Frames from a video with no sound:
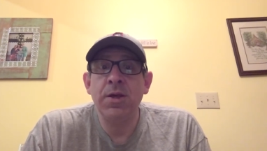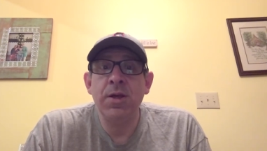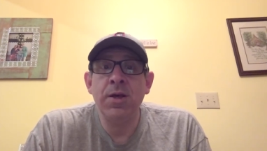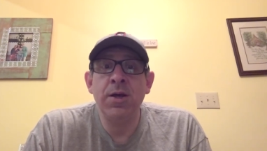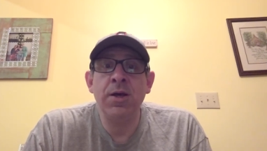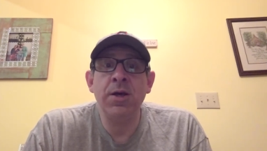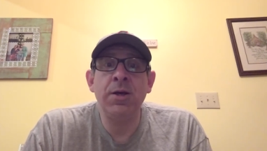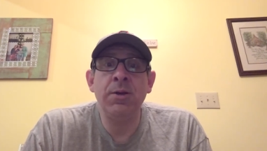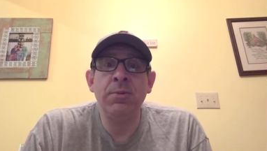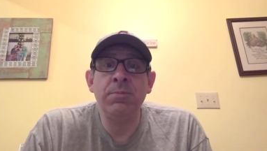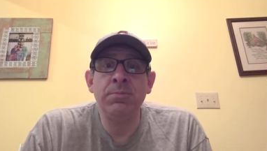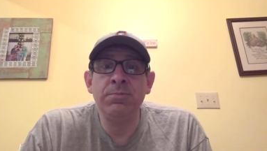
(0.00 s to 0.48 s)

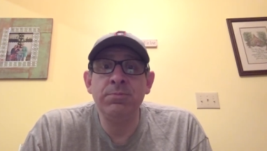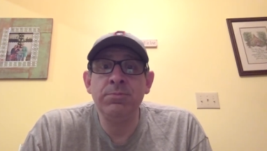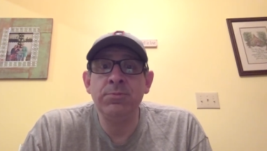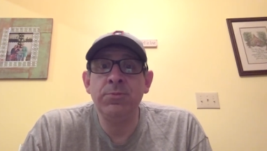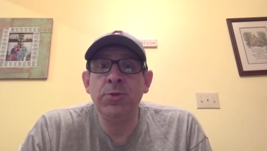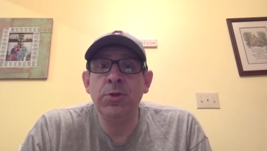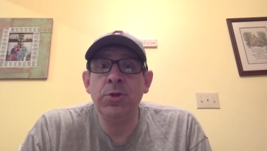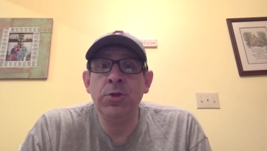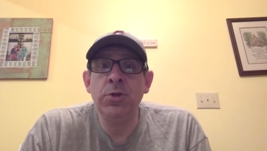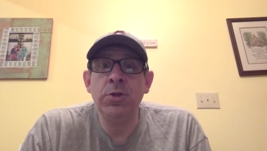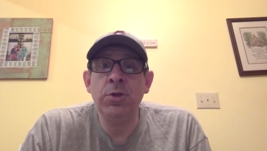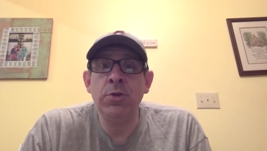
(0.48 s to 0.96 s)
Um,
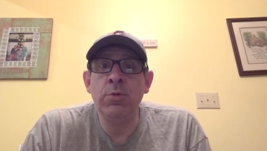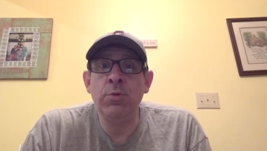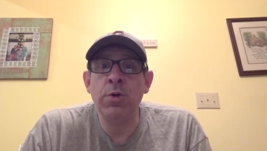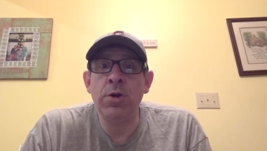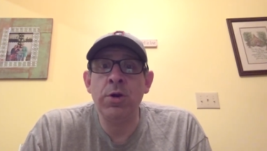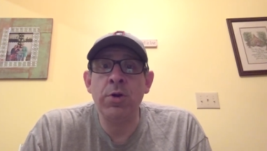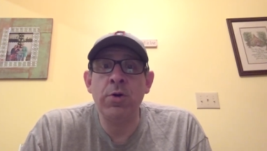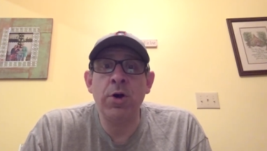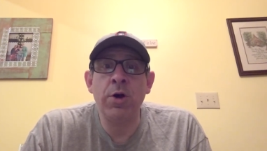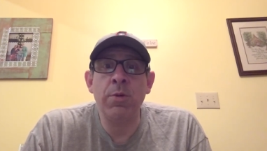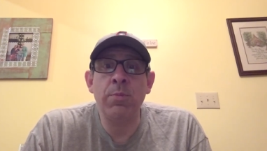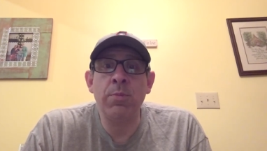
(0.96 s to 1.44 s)
you want
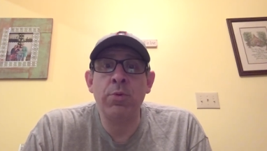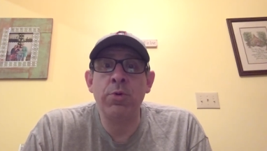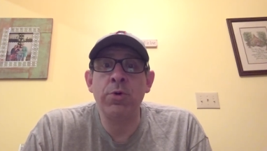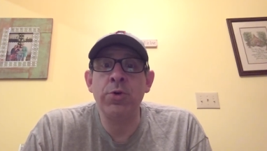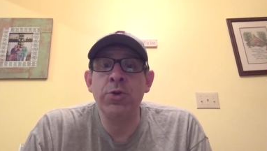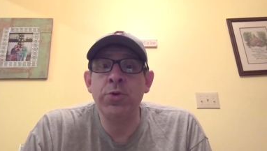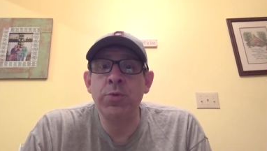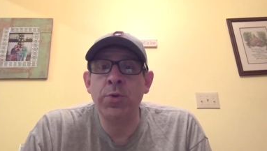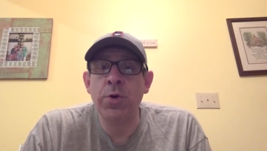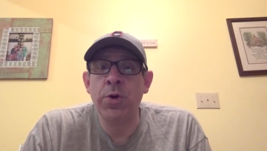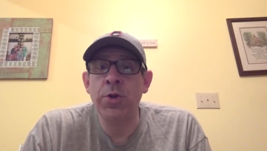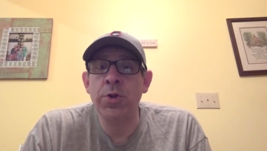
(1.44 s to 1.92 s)
to know how
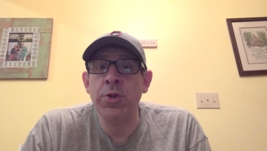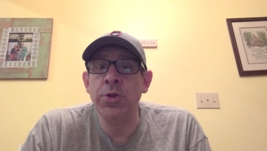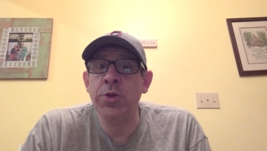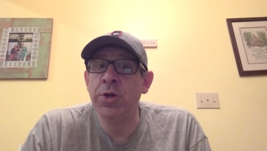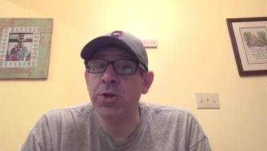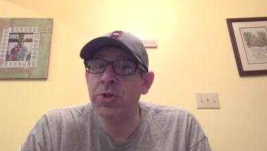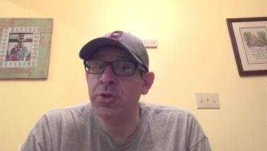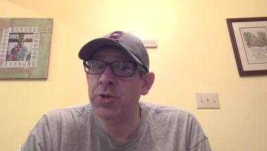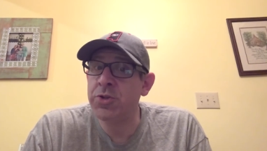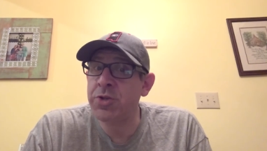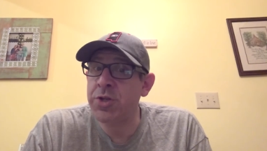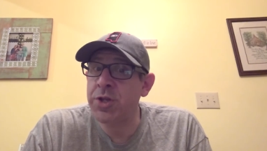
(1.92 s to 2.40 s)
important you are? You look
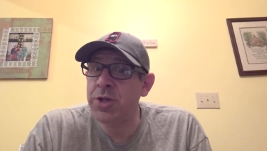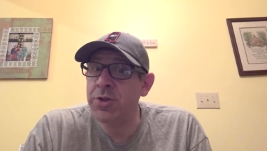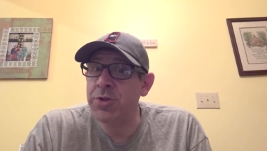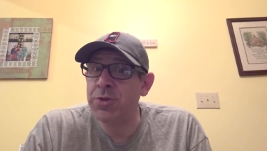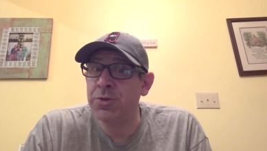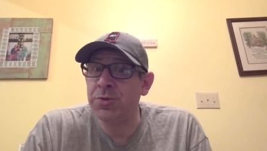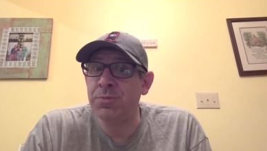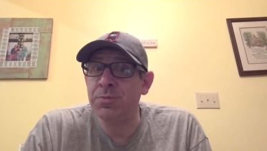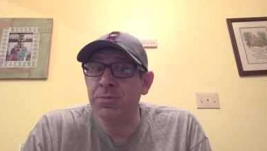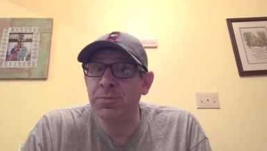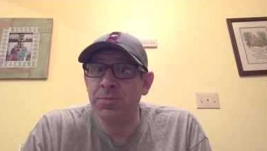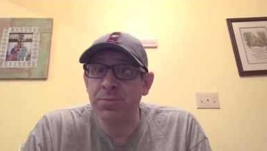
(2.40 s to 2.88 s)
at your schedule